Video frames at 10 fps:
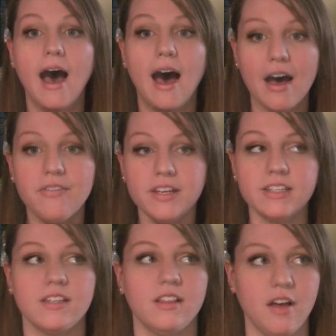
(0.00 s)

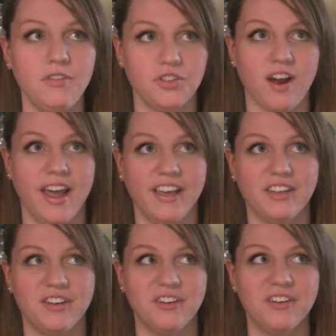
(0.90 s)
obvious love
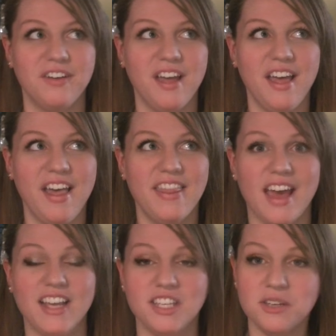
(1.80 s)
triangle
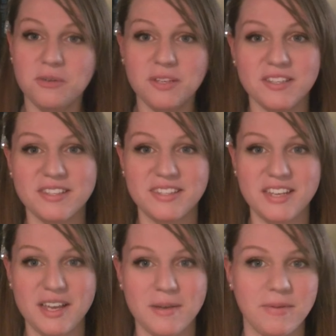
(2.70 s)
that you doesn't
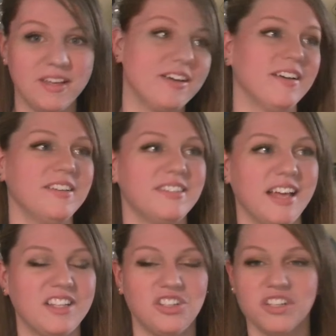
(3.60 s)
see because
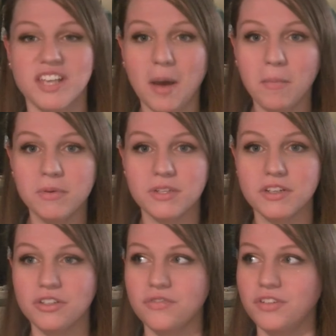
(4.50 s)
that's just how most
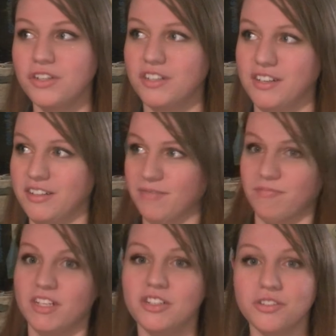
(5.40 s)

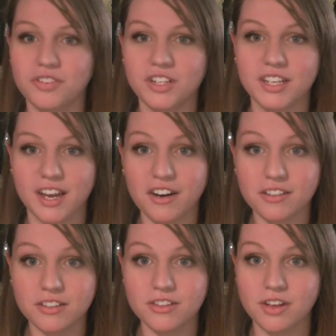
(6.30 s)
introverted
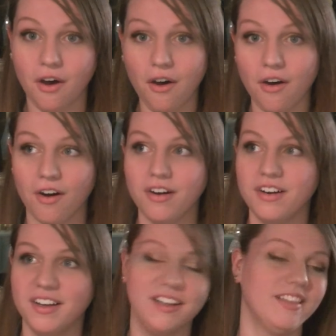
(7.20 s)
characters are.
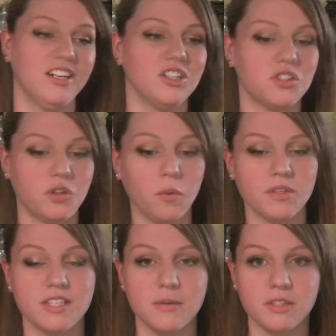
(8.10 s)
They just don't
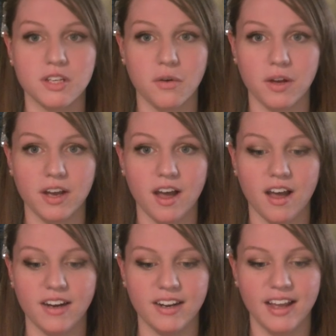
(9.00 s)
see what's going
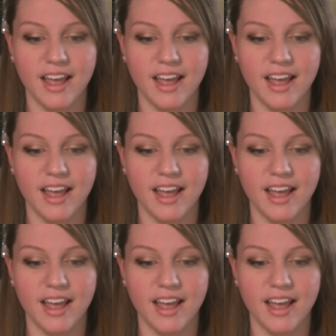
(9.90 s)
on.